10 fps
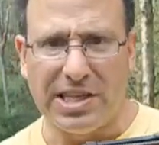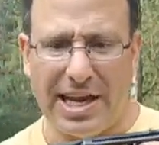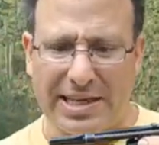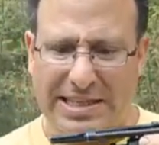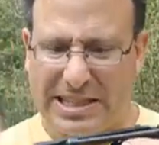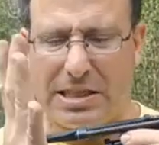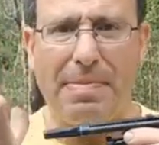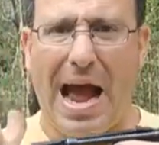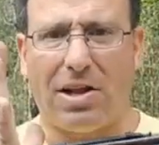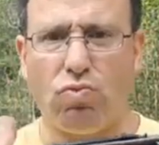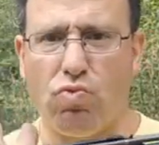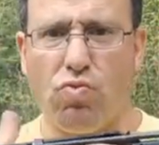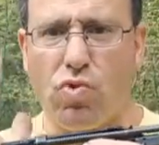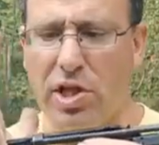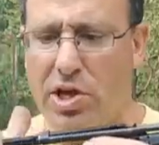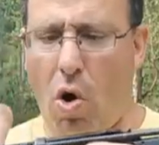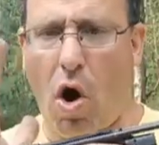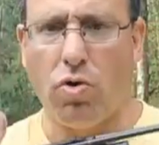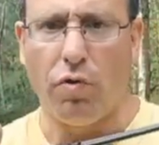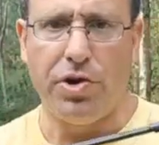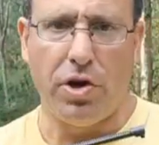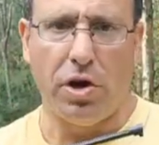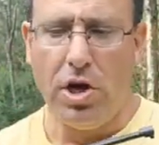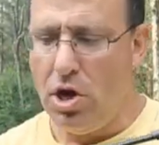getting smacked really hard over here,